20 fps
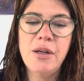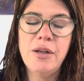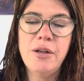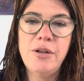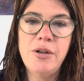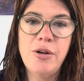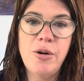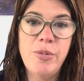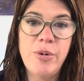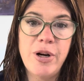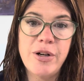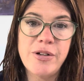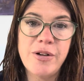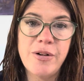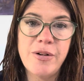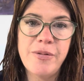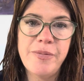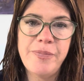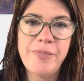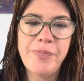No pressure.
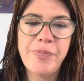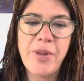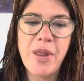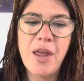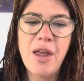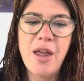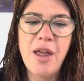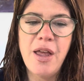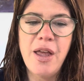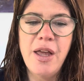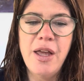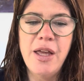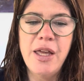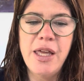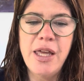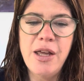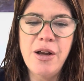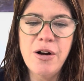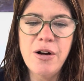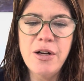
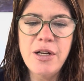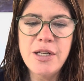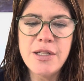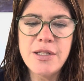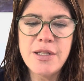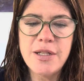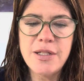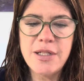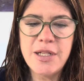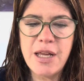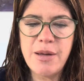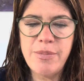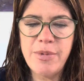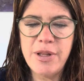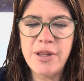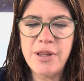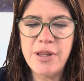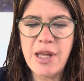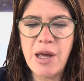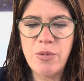Here is the
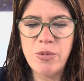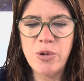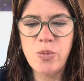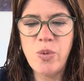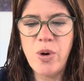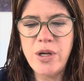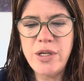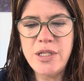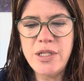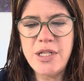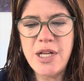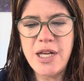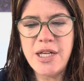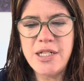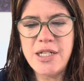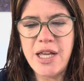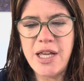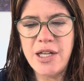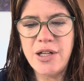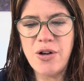statement that will one day
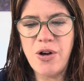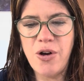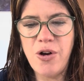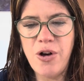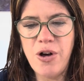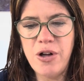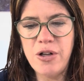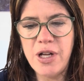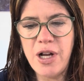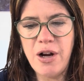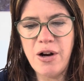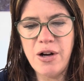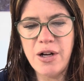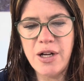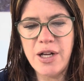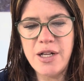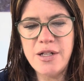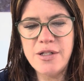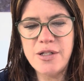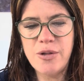take all
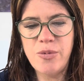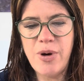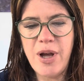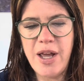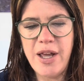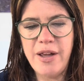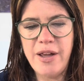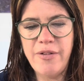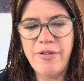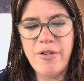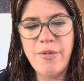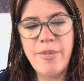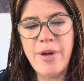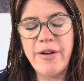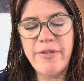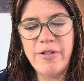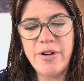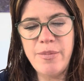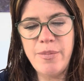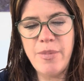arrogance away from
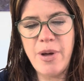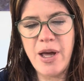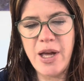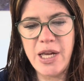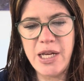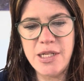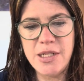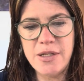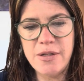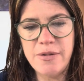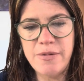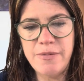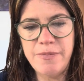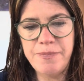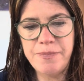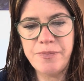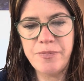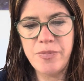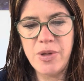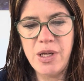every mind.
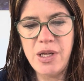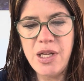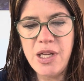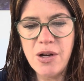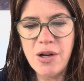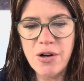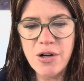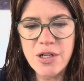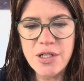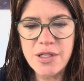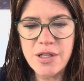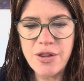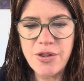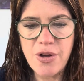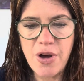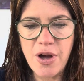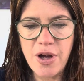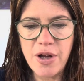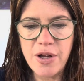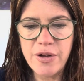Here is the
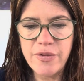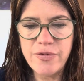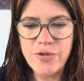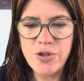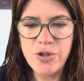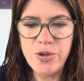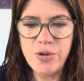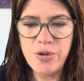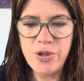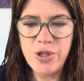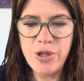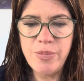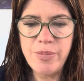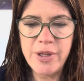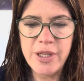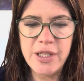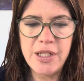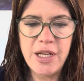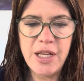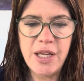thought of true
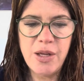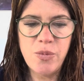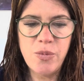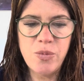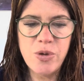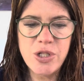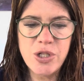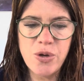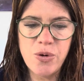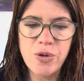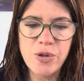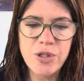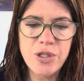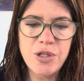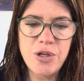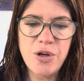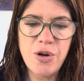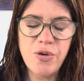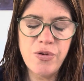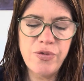humility, which holds
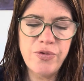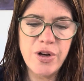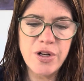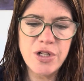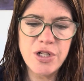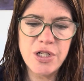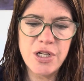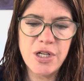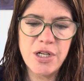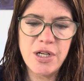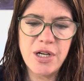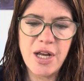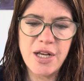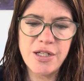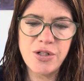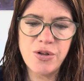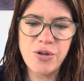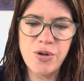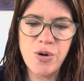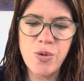no function as
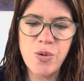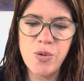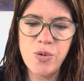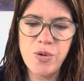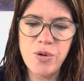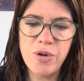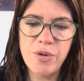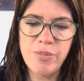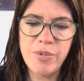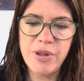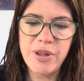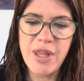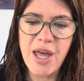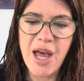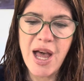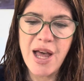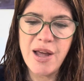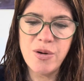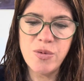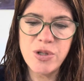your own, but
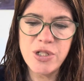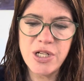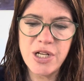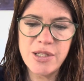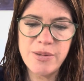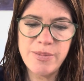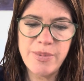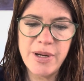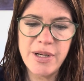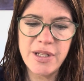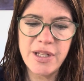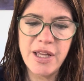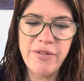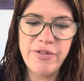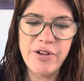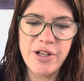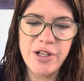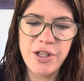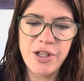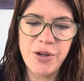that which has been
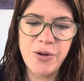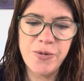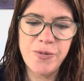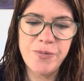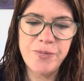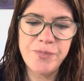given you.